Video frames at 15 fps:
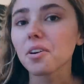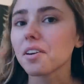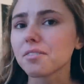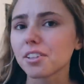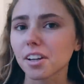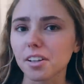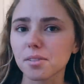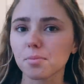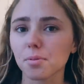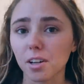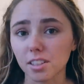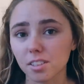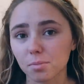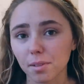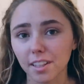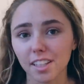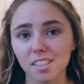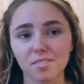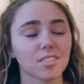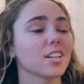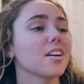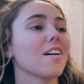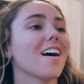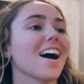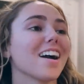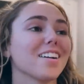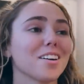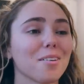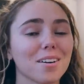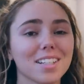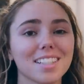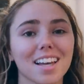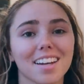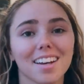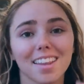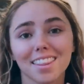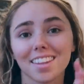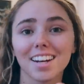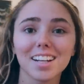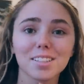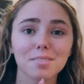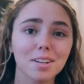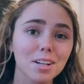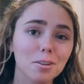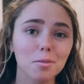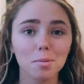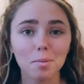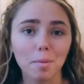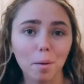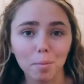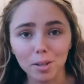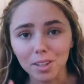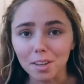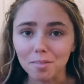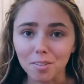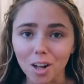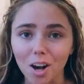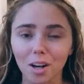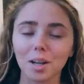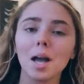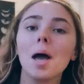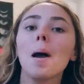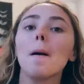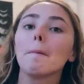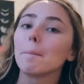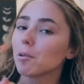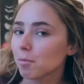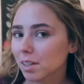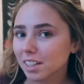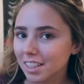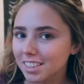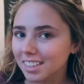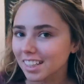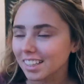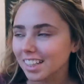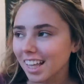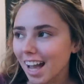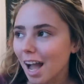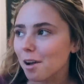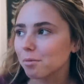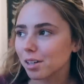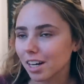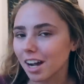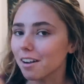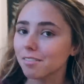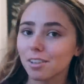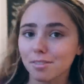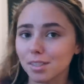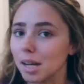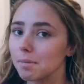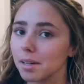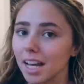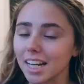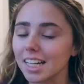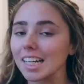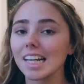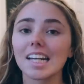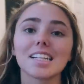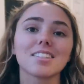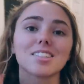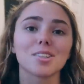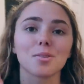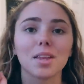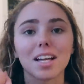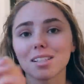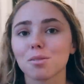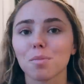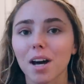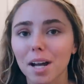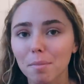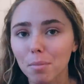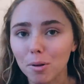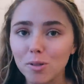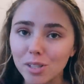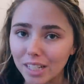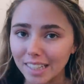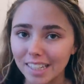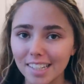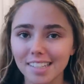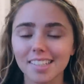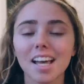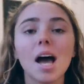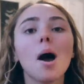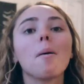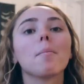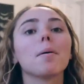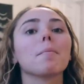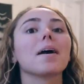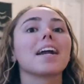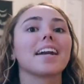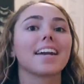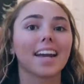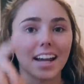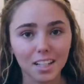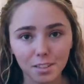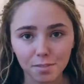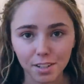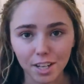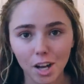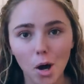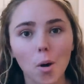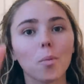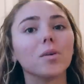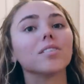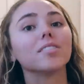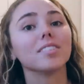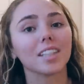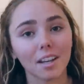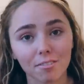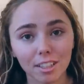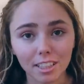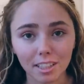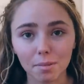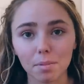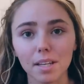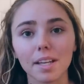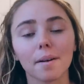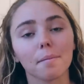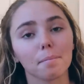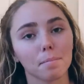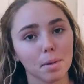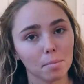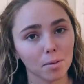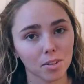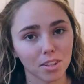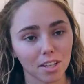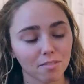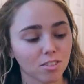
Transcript: if you guys watched my last video, I know I said the next video will be my birthday vlog, but realistically I wouldn't have enough time to edit it, so that's why I'm posting this, but my next video will definitely be my birthday